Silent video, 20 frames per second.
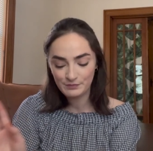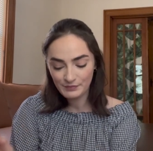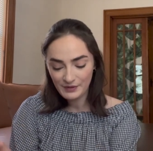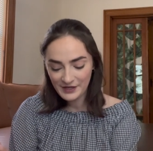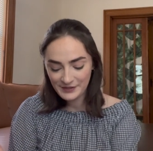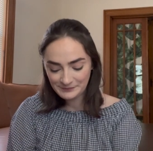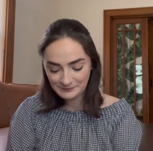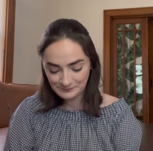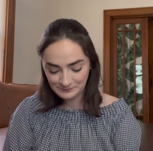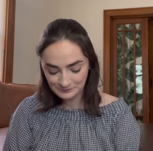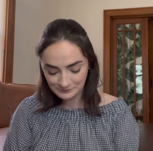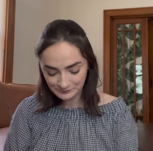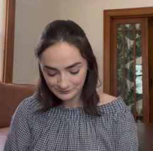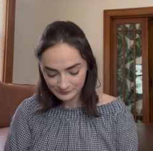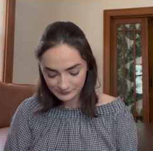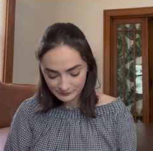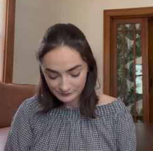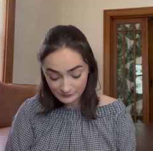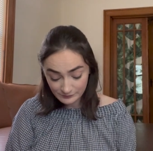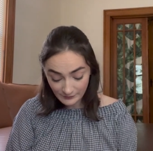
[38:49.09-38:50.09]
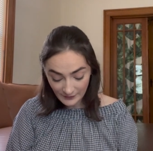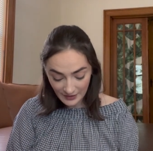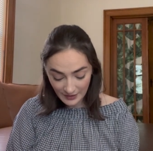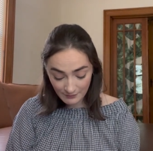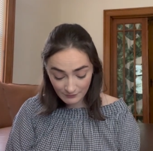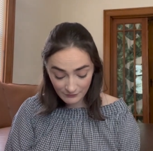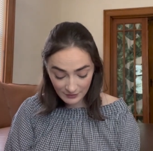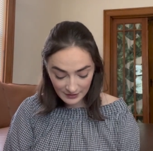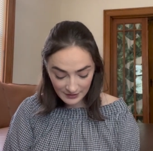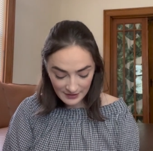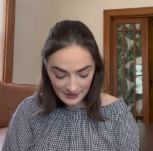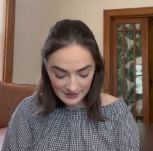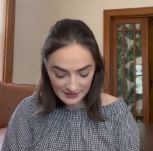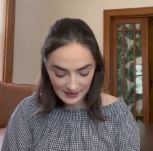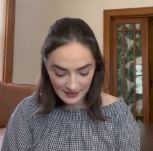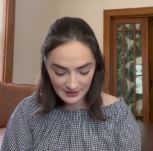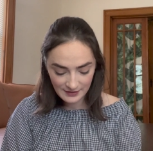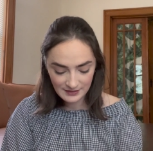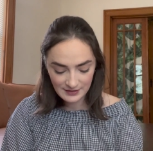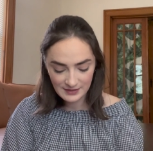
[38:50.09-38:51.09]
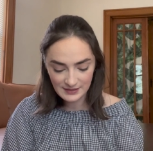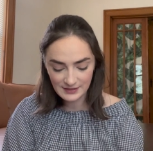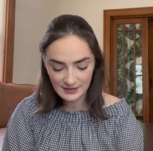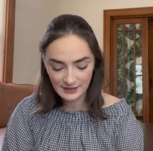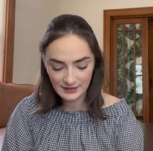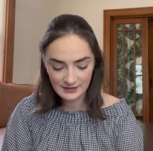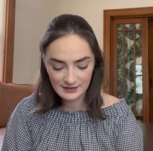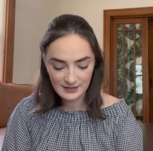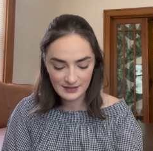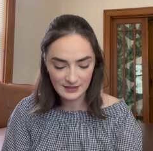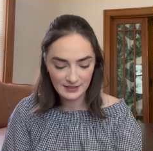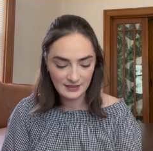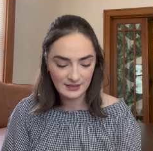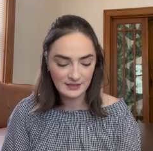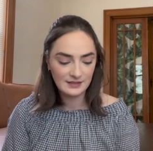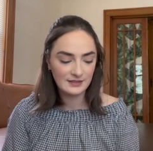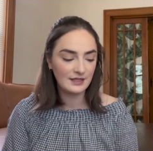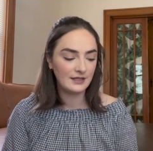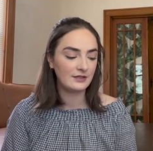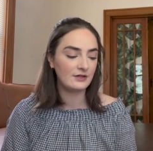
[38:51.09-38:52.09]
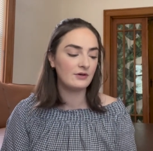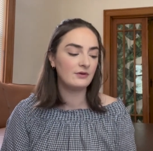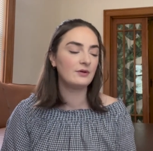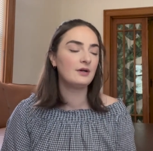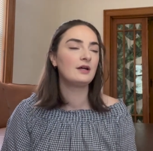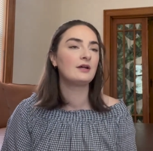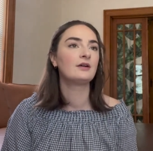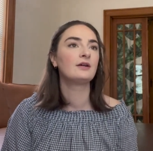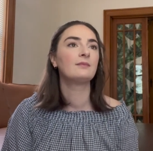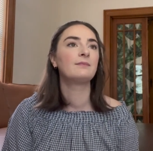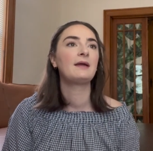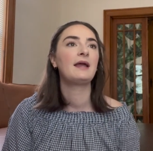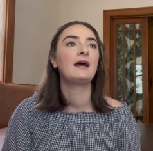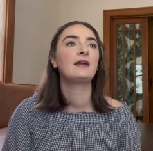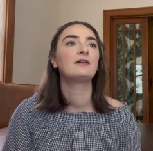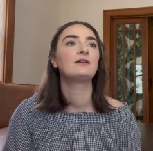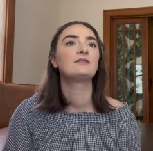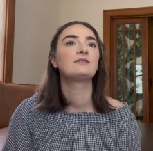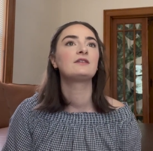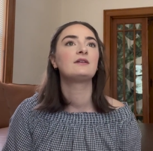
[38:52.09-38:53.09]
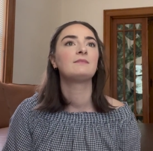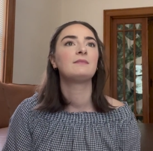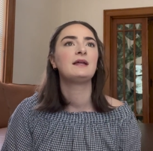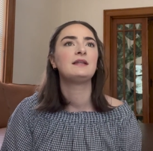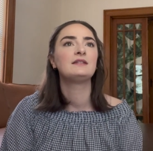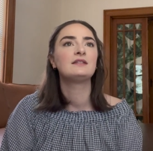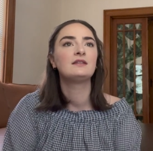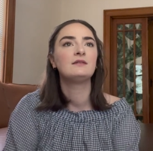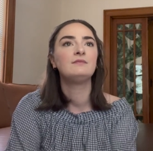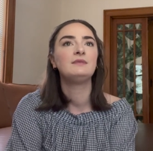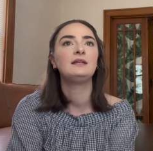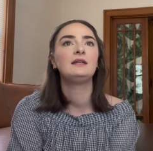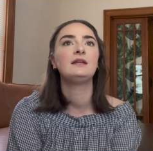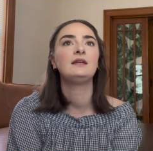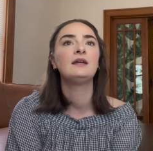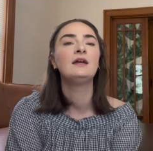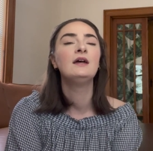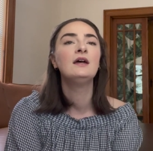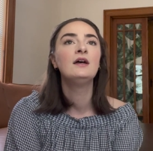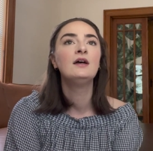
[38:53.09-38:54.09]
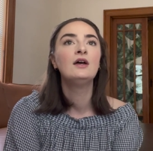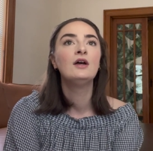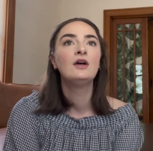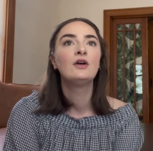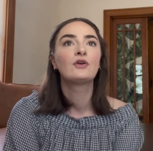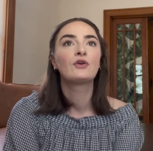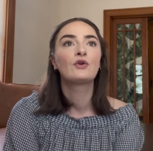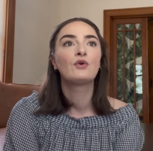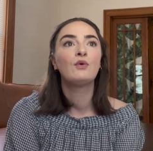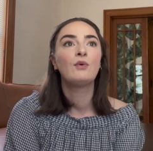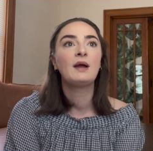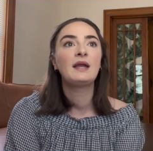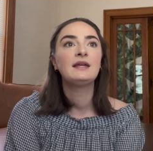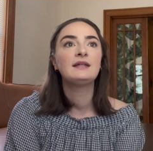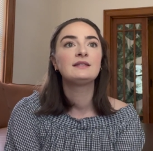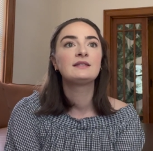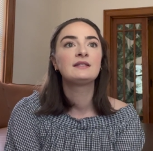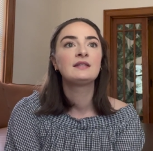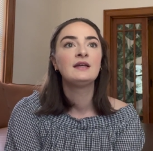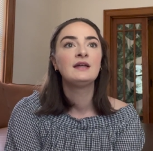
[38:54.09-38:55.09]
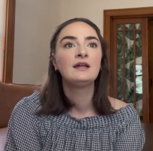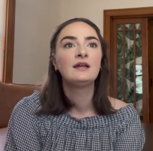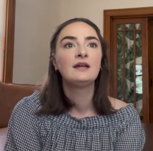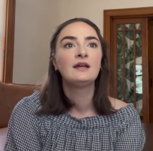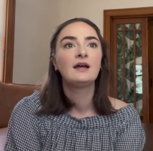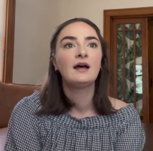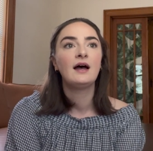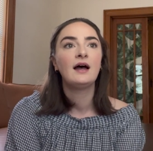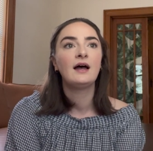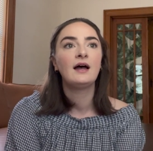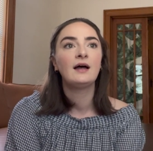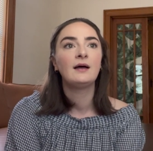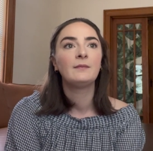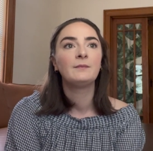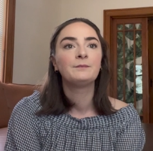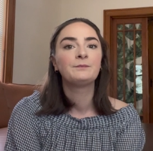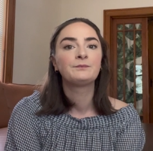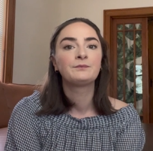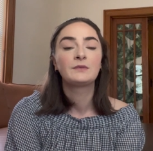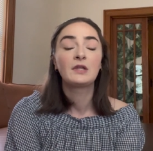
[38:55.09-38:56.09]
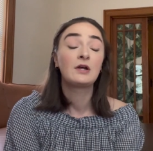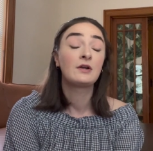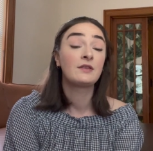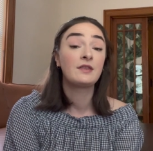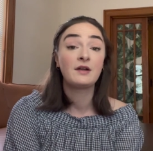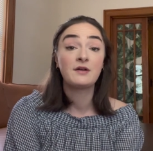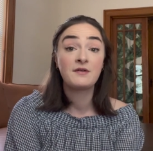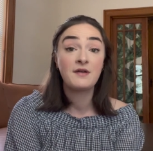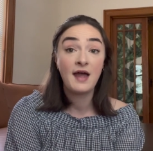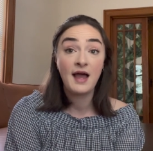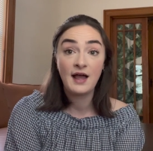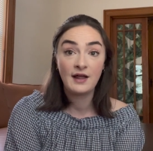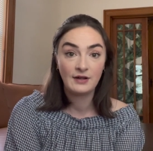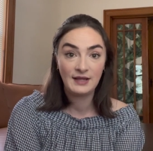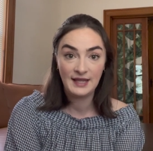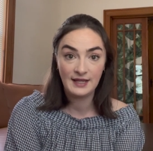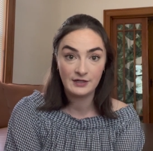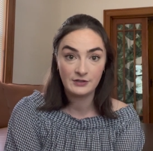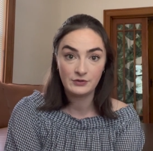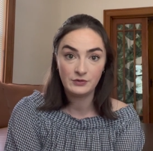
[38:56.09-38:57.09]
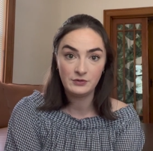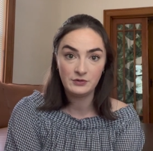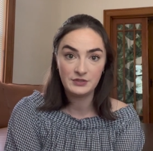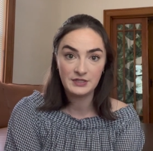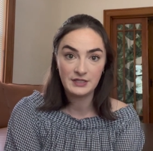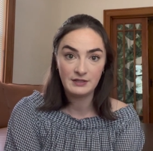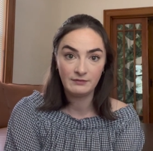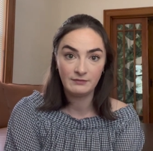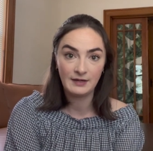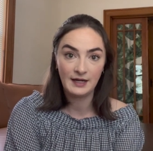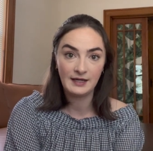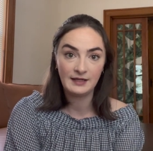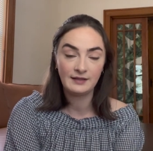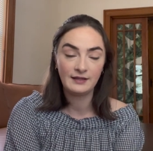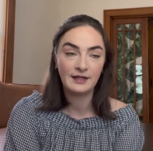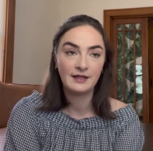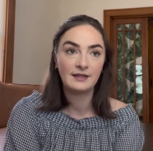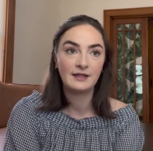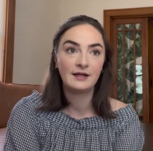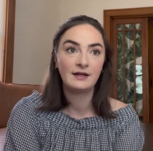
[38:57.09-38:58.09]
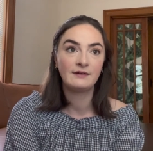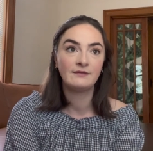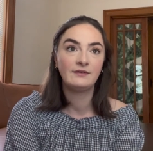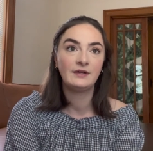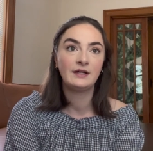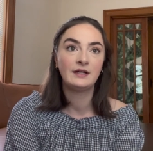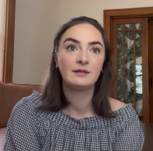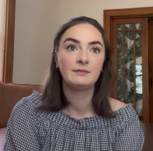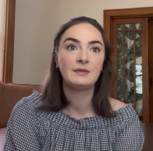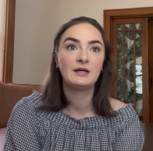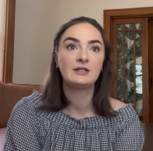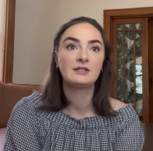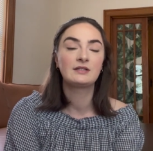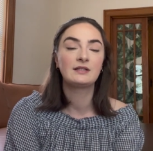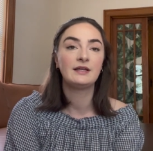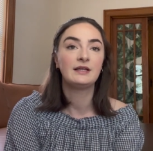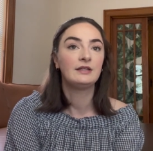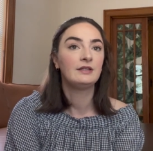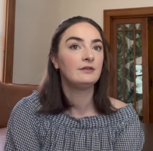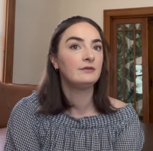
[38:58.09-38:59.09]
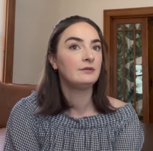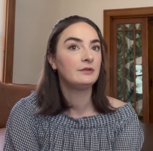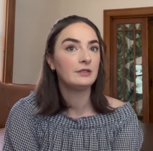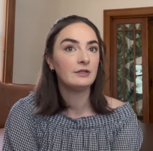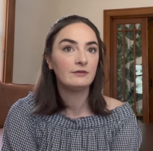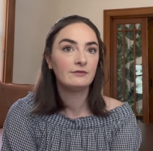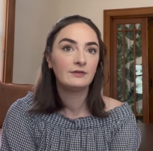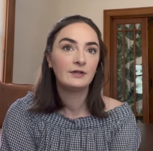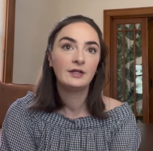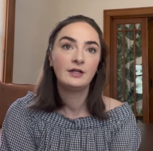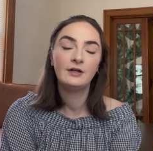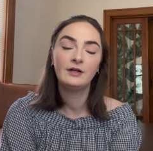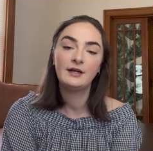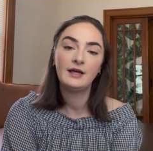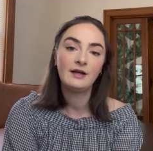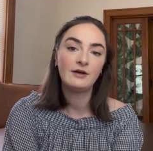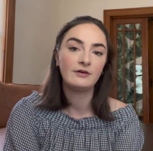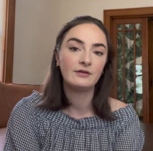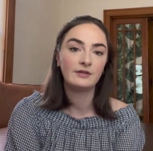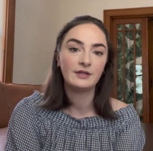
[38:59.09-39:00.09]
But I'm really excited to dig into these. I know her patterns are meant to be quite, um, or they're not hand-holdy, right? Like they are very much like you figure it out.